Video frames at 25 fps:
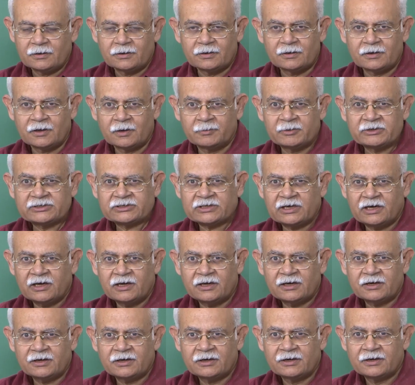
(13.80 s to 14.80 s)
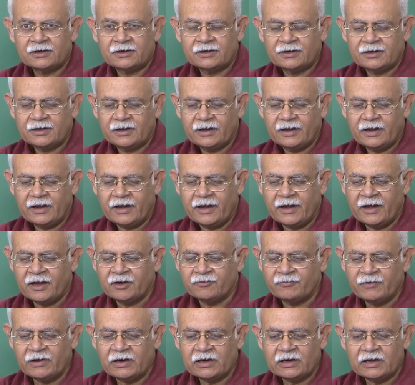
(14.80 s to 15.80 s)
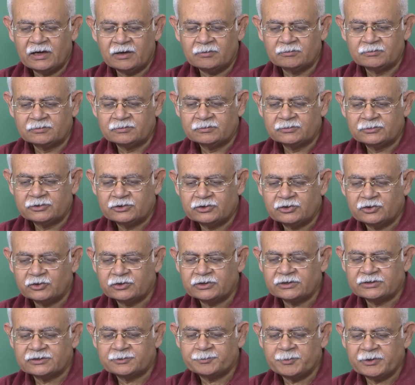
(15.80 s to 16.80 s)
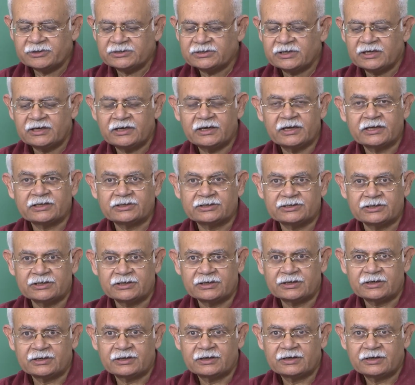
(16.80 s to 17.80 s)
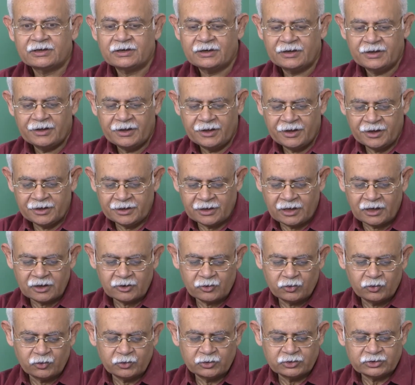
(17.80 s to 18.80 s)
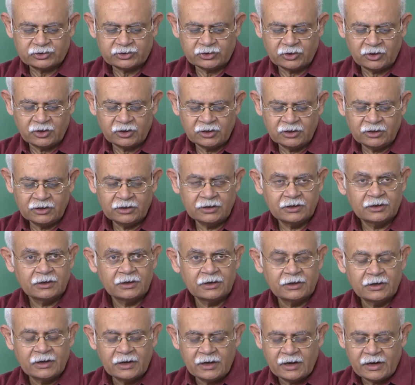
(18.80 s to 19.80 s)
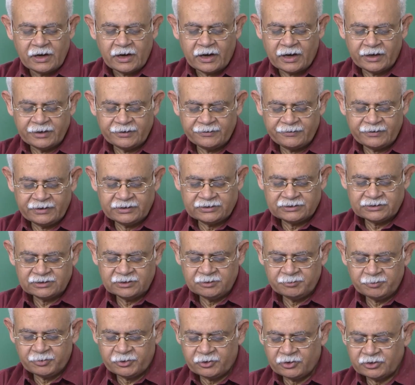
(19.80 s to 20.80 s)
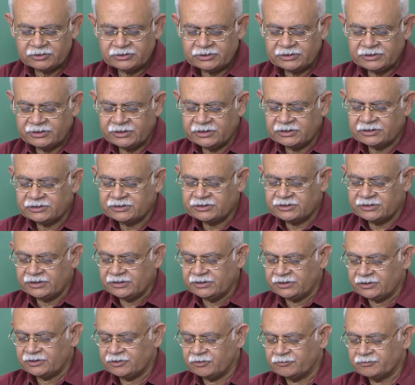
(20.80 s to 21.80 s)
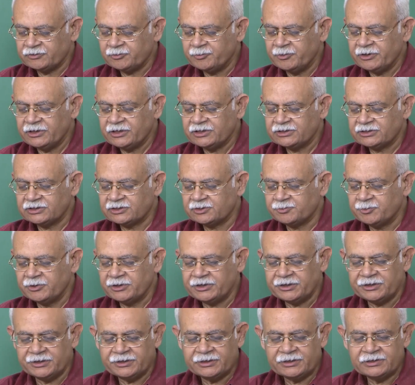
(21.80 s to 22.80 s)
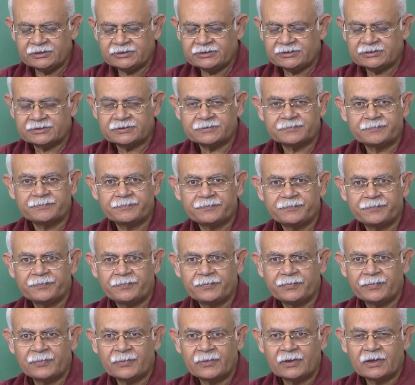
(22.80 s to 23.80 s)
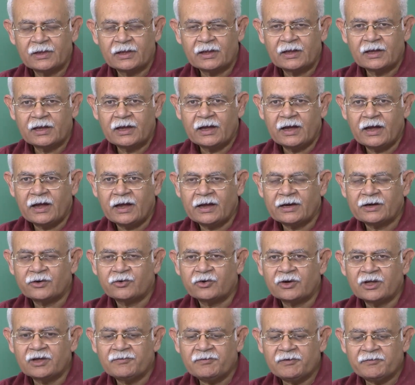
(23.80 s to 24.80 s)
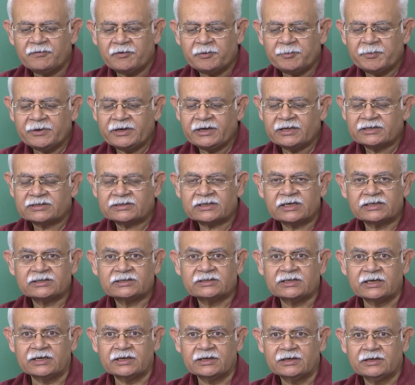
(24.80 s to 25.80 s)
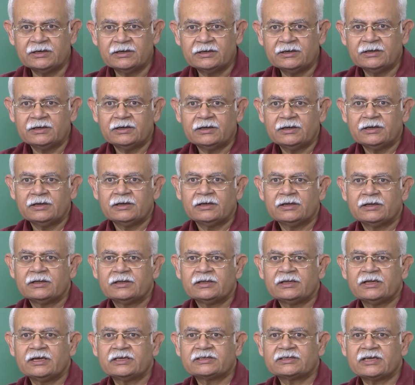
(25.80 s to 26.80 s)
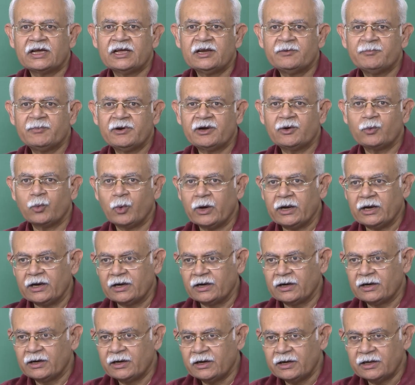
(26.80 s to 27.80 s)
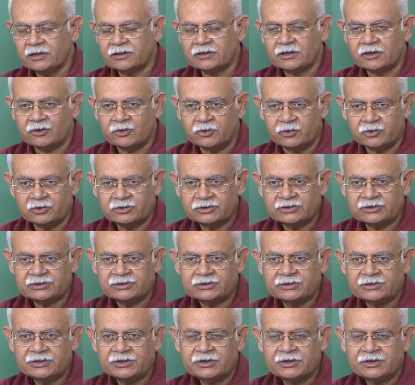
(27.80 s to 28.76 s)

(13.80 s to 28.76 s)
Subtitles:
Namaskar and welcome to this special lecture in our course on hydration, porosity and strength of cementitious materials. And today we will be discussing the assignment 1 in the course,